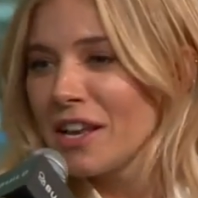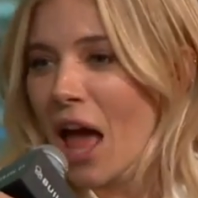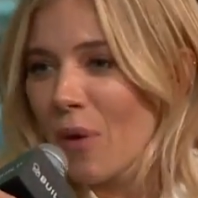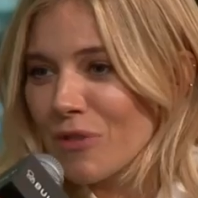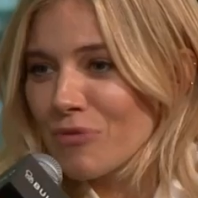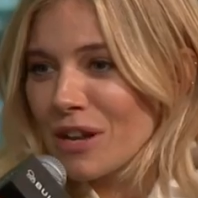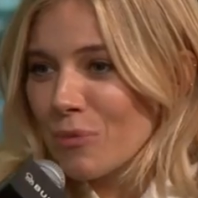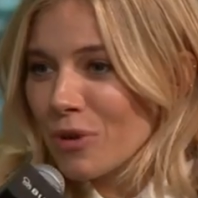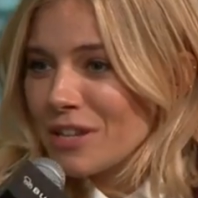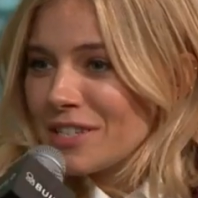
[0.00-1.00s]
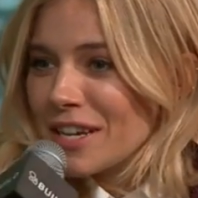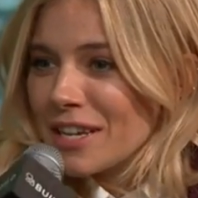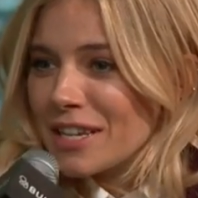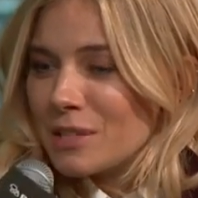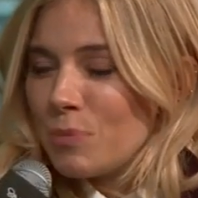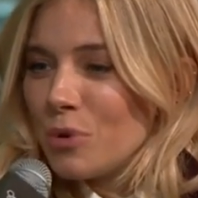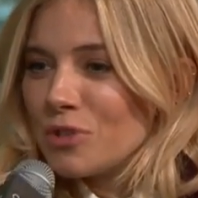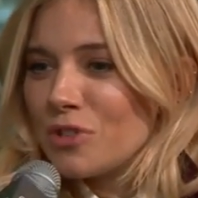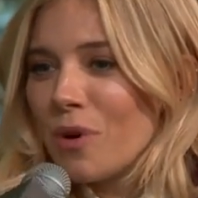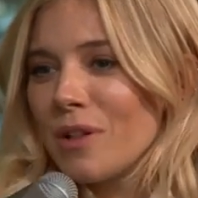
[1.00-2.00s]
Now I really want to dig and explore.
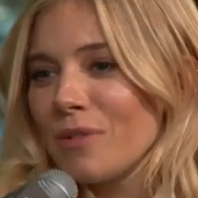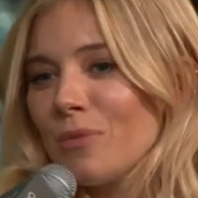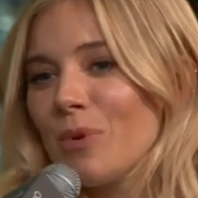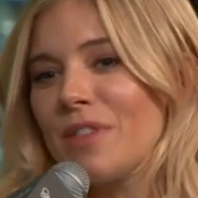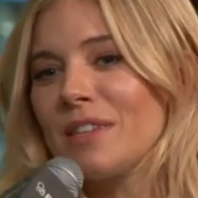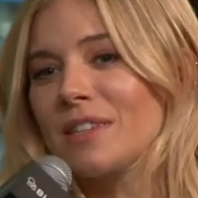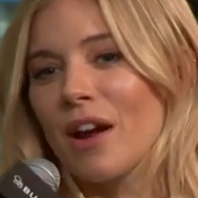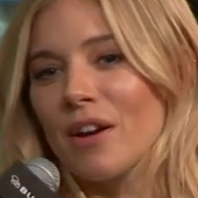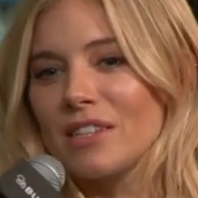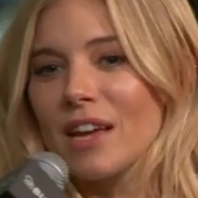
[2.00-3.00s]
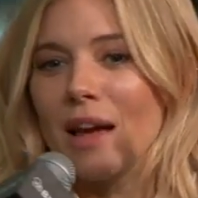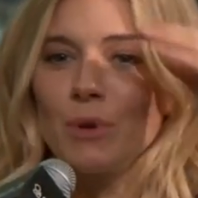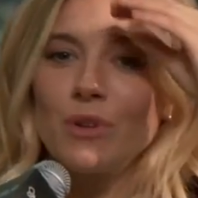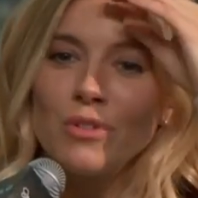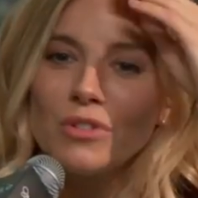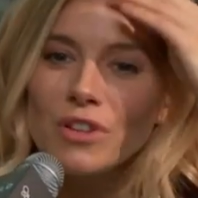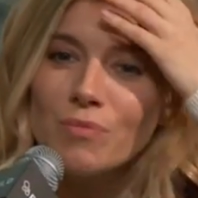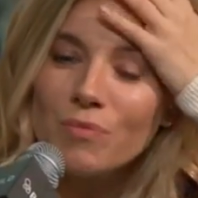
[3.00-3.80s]
So with this character, Emma Gould,